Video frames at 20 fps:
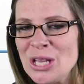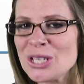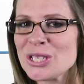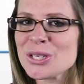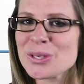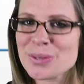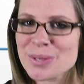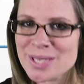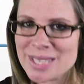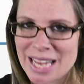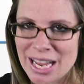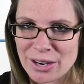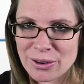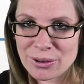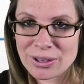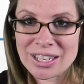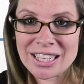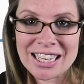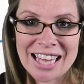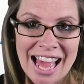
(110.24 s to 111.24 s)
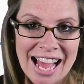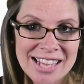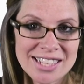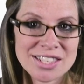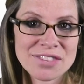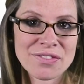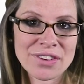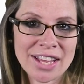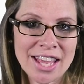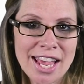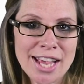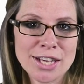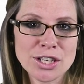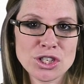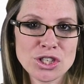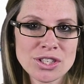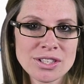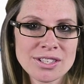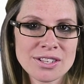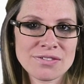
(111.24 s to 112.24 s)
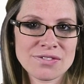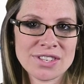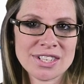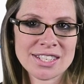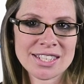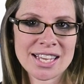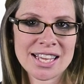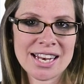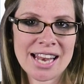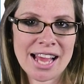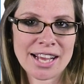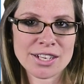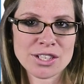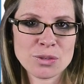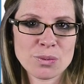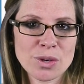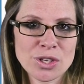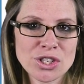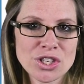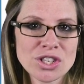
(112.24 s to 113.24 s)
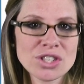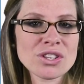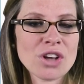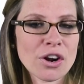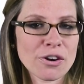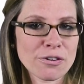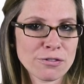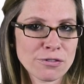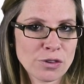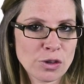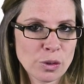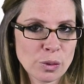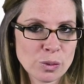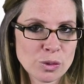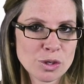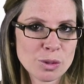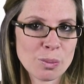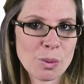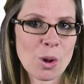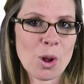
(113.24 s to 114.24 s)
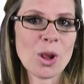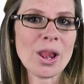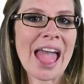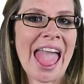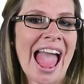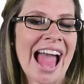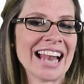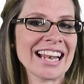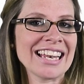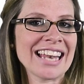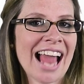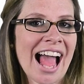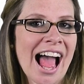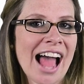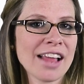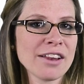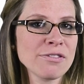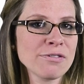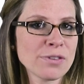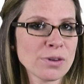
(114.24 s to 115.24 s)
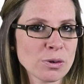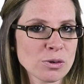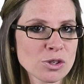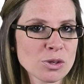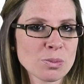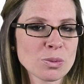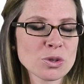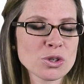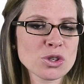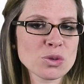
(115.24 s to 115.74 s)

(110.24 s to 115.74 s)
Two standard classifications of disconnect switches are fusible and non-fusible